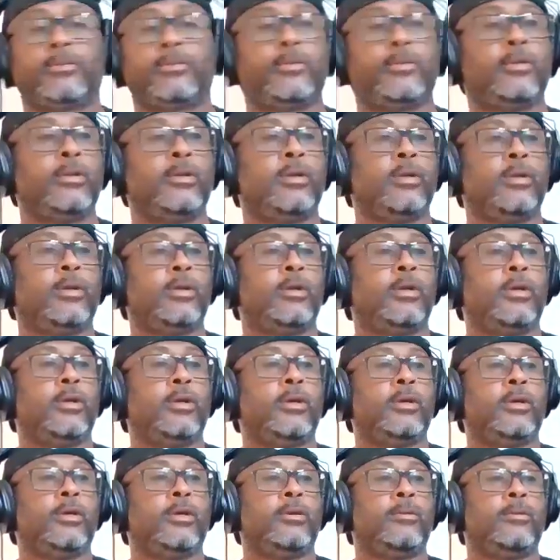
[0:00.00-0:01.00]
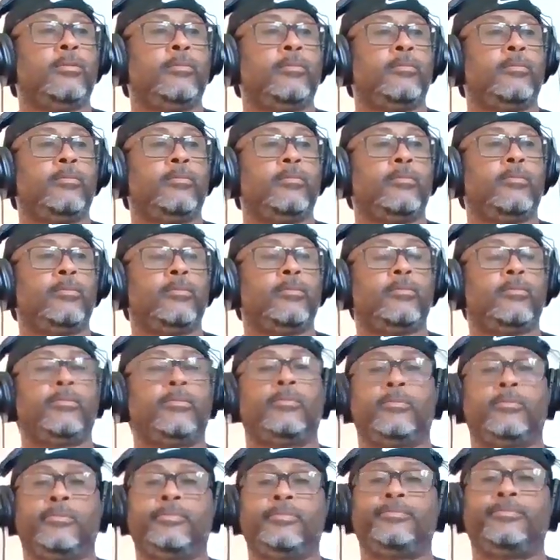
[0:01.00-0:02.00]
Yeah, freshman. Sam
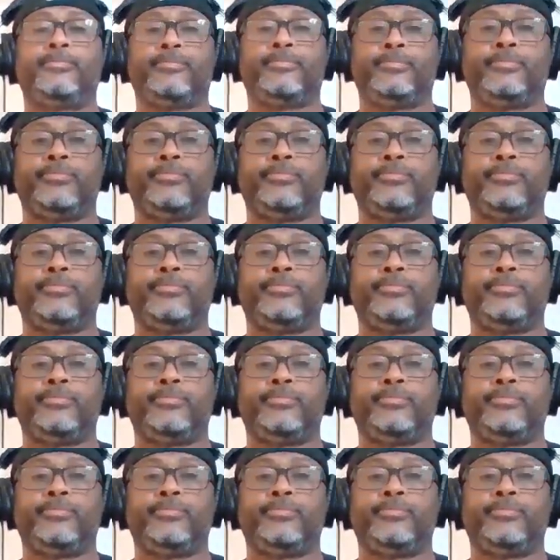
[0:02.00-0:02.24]
Mack's son